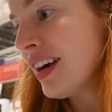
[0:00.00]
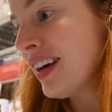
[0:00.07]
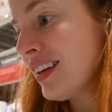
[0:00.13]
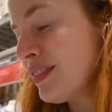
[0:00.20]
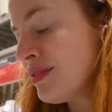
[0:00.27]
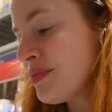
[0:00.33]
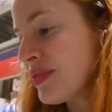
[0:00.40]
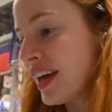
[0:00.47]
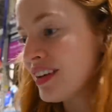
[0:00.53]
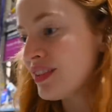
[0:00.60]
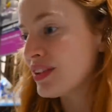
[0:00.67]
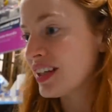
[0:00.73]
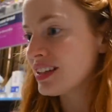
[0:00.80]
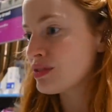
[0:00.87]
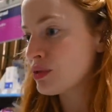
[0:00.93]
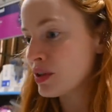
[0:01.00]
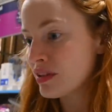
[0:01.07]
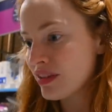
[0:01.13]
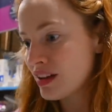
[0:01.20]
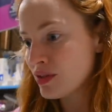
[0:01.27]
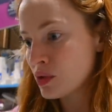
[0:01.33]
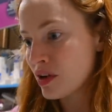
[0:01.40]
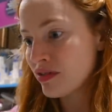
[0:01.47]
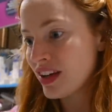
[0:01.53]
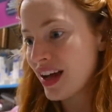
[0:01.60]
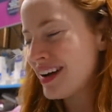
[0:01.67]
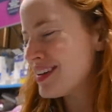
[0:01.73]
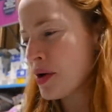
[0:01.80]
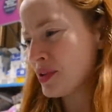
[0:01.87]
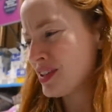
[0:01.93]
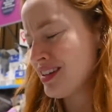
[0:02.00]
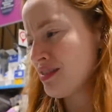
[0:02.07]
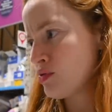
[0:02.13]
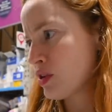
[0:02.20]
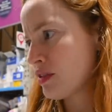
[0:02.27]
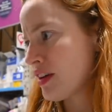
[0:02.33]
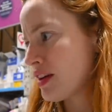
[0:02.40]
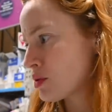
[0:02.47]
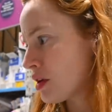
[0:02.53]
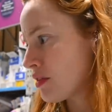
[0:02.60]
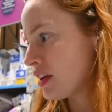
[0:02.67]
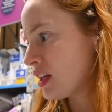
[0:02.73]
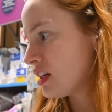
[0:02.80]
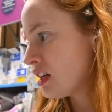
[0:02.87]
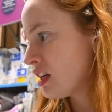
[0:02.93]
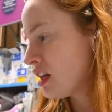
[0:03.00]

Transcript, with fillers: I don't think it's 45 square feet. I know it's not 45 square feet.